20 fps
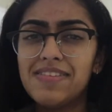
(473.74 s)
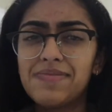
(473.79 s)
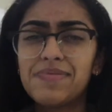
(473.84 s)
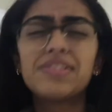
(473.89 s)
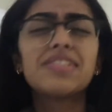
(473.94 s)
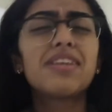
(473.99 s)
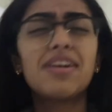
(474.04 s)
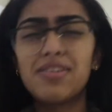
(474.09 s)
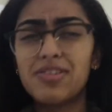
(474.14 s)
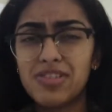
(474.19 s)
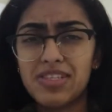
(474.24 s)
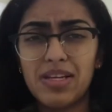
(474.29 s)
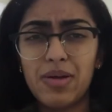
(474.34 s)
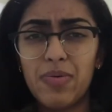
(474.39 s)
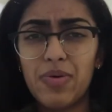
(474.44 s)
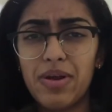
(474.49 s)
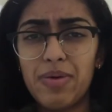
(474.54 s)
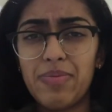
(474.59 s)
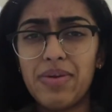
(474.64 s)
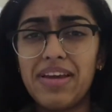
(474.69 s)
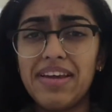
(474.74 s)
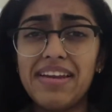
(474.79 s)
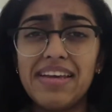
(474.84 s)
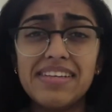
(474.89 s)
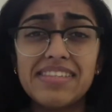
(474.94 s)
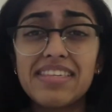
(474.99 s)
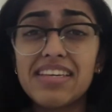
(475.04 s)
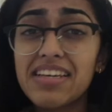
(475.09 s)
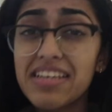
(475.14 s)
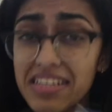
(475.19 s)
just understand what I mean
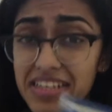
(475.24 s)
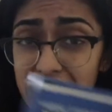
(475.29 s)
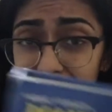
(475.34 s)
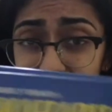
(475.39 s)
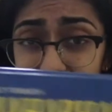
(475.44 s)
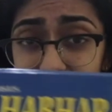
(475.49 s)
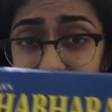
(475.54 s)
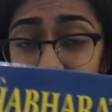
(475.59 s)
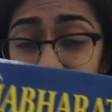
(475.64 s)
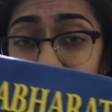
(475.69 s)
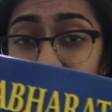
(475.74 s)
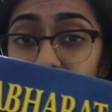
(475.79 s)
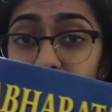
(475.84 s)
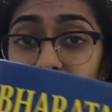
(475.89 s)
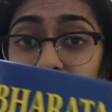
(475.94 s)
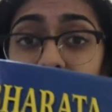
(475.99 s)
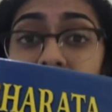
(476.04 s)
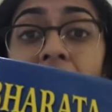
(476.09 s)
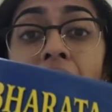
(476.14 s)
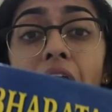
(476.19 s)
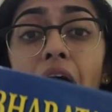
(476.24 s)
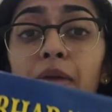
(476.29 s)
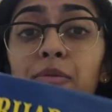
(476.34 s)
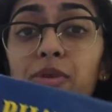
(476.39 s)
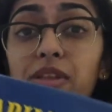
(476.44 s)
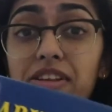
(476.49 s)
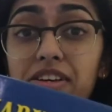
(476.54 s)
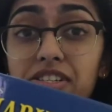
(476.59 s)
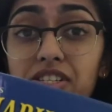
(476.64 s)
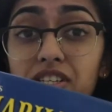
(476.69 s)
is India's history and
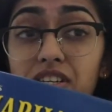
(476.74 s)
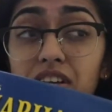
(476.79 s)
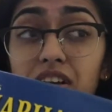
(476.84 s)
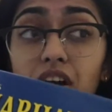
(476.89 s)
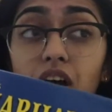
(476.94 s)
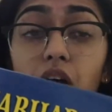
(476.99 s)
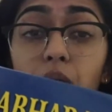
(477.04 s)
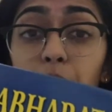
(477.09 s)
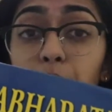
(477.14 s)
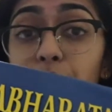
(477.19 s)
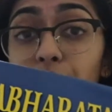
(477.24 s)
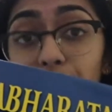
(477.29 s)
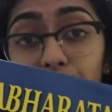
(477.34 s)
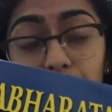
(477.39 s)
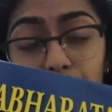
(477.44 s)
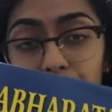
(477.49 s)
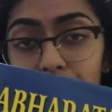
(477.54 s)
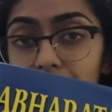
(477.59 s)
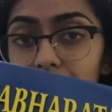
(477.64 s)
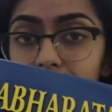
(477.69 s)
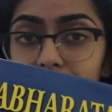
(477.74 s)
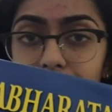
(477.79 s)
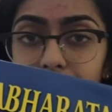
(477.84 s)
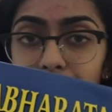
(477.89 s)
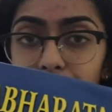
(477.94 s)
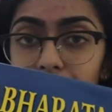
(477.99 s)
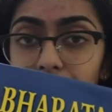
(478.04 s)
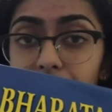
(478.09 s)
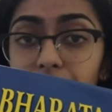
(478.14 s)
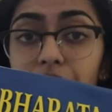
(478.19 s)
religion are pretty much the same
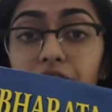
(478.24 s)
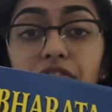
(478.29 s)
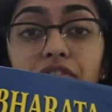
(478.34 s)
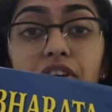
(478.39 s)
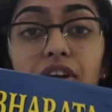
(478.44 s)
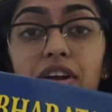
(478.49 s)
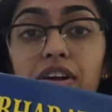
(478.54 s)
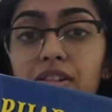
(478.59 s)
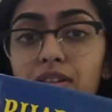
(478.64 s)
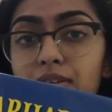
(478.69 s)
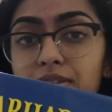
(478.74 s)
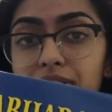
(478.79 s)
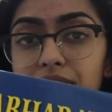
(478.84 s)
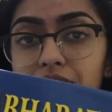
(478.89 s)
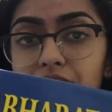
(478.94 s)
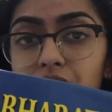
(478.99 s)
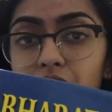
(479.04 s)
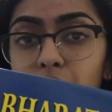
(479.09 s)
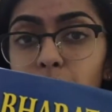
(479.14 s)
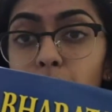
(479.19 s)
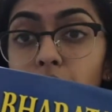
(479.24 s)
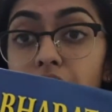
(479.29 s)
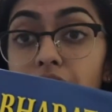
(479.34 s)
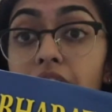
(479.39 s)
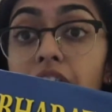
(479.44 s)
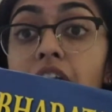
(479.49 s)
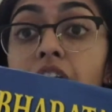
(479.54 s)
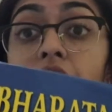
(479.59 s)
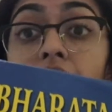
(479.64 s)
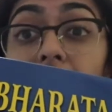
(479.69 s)
thing. They're very closely intertwined,
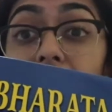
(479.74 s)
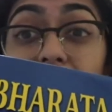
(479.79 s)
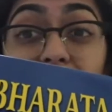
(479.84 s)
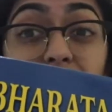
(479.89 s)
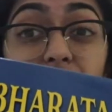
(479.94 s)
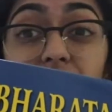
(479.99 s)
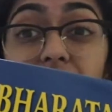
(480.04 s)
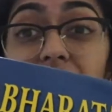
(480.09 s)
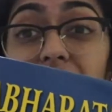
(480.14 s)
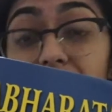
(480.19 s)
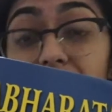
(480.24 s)
and you should